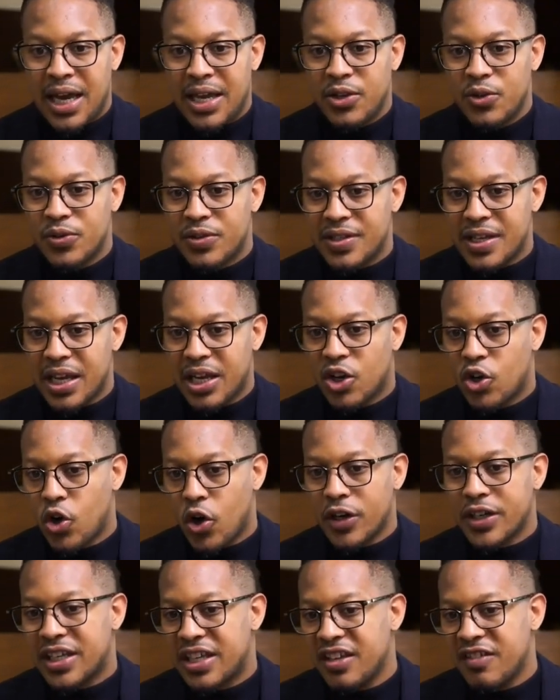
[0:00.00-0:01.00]
and you say,
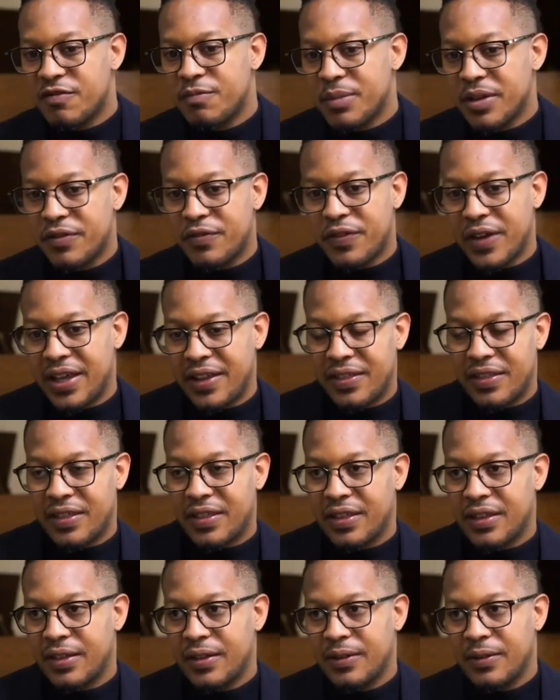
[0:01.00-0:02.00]
God, give me
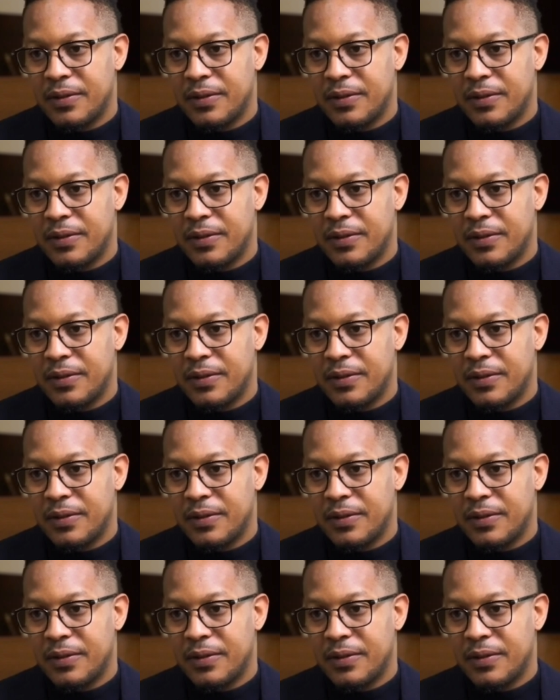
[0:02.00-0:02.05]
faith,